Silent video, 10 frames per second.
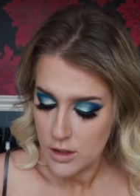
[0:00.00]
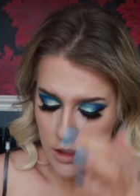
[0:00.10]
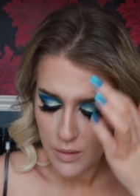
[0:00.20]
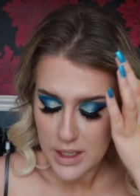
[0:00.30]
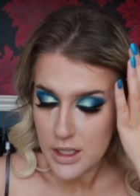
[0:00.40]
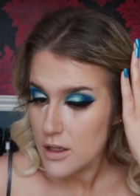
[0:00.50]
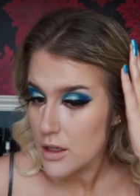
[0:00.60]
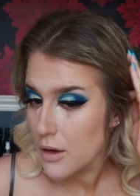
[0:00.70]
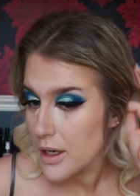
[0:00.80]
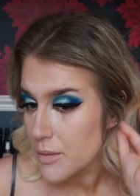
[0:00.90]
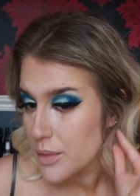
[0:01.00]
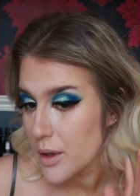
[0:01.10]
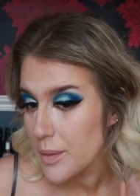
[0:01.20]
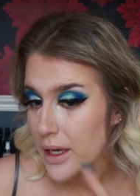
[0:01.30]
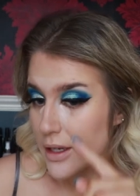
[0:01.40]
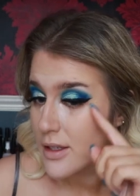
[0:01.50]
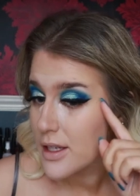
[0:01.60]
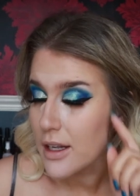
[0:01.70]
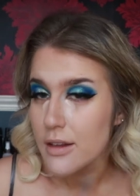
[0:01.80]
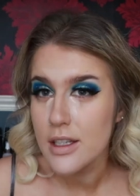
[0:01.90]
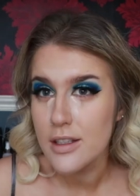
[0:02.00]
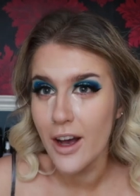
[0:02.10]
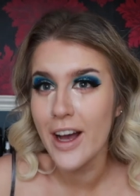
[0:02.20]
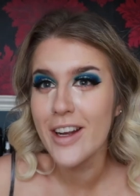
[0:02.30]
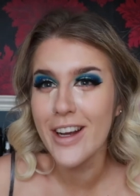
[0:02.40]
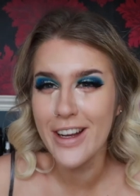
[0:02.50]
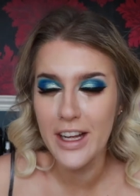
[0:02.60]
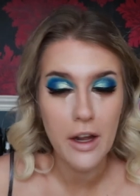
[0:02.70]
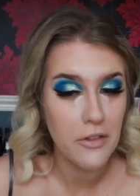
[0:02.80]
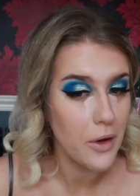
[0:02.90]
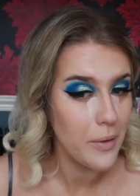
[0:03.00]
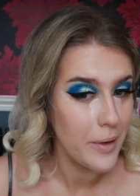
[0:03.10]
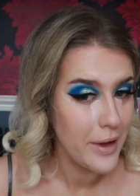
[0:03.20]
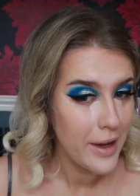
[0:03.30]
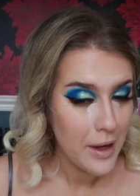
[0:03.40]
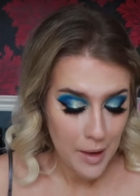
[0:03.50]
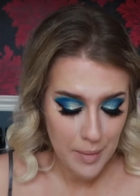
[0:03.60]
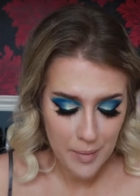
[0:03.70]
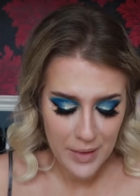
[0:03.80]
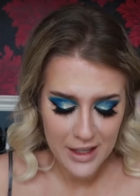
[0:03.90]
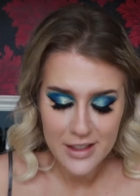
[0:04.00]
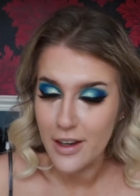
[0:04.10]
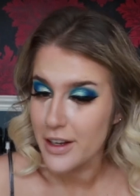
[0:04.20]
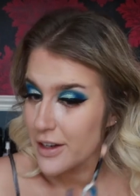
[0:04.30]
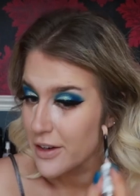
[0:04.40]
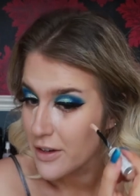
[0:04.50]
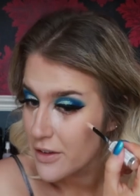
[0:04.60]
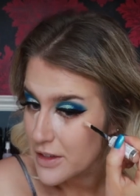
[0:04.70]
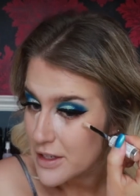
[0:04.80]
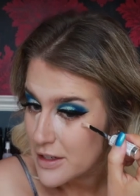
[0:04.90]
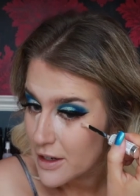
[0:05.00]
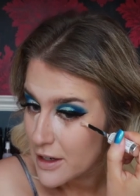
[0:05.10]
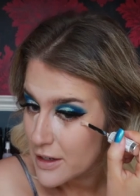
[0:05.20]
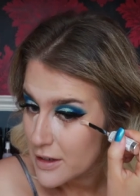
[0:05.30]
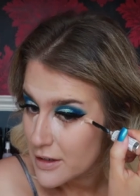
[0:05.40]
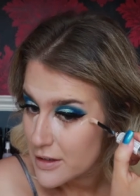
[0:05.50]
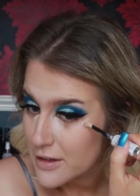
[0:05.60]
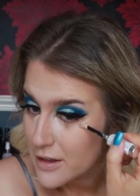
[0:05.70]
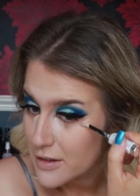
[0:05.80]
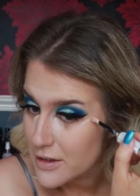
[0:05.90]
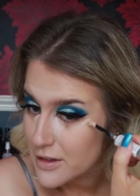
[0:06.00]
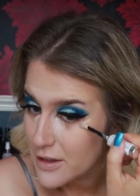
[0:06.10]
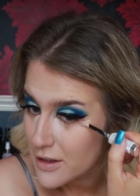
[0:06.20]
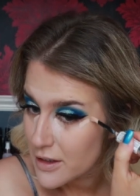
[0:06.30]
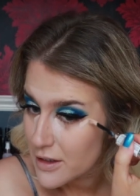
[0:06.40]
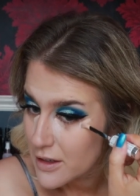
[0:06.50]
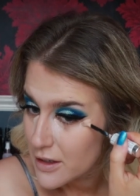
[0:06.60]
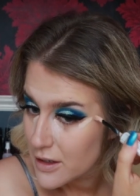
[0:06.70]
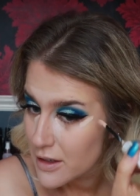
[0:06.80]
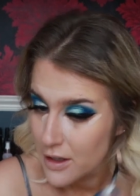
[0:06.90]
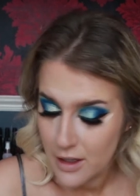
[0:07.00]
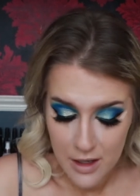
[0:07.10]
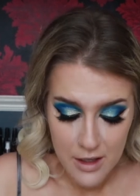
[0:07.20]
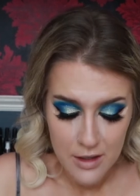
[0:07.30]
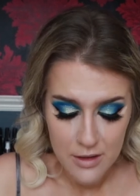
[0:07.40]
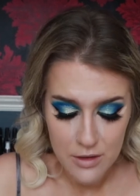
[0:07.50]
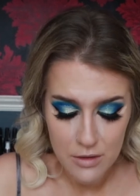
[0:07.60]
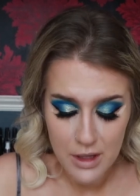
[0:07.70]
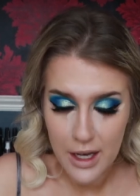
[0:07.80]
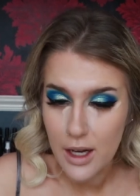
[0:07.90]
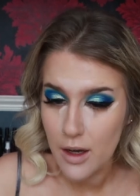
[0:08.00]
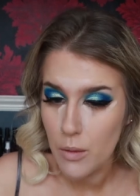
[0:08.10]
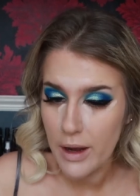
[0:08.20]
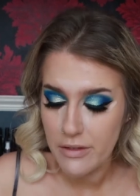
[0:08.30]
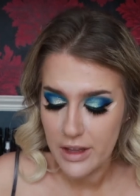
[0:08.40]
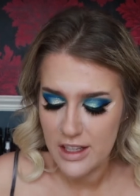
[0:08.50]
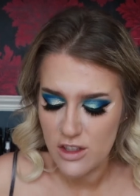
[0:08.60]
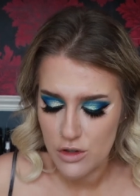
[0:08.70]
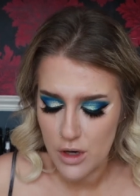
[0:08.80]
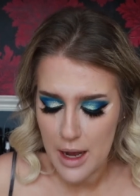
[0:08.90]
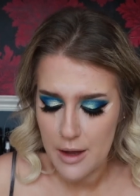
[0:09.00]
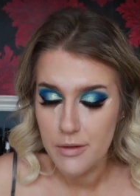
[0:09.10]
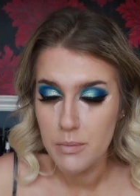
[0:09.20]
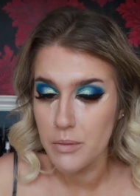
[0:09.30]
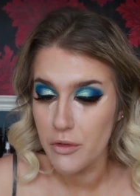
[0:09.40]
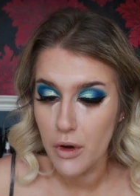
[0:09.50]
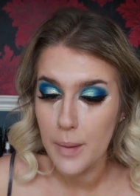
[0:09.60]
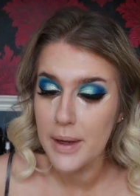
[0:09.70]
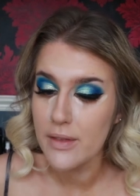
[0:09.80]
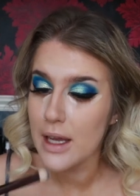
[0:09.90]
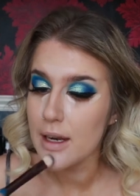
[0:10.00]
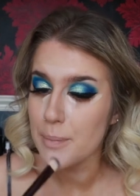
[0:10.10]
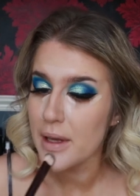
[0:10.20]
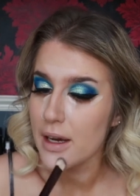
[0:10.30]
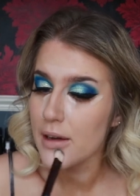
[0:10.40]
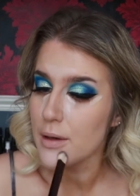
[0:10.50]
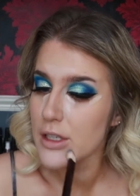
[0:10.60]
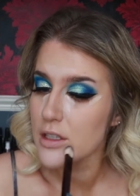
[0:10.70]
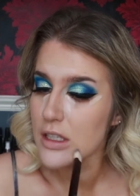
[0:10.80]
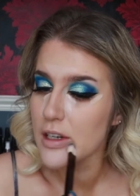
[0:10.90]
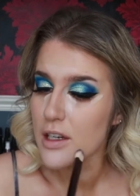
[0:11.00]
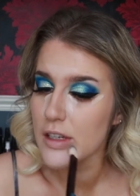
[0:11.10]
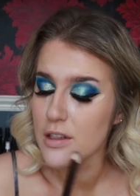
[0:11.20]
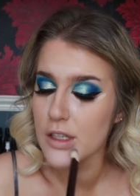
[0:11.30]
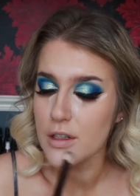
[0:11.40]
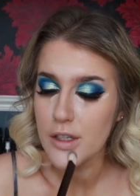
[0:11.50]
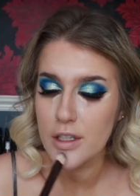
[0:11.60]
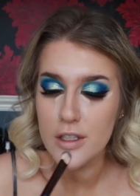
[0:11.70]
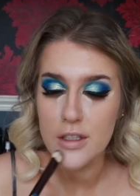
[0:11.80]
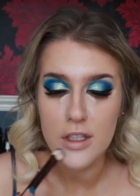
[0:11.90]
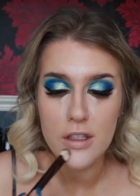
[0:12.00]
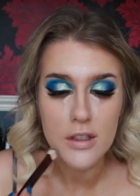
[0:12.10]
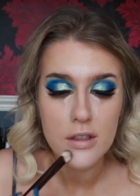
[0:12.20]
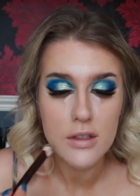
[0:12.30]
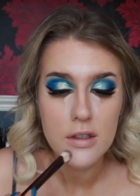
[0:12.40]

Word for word: Do you know what I didn't do? I didn't put a bit of concealer this side. I've got blob that side and not this side. So I'm just going to do that. I'll wait for that to dry before I blend that bit out. I'll just go ahead and do the rest of it.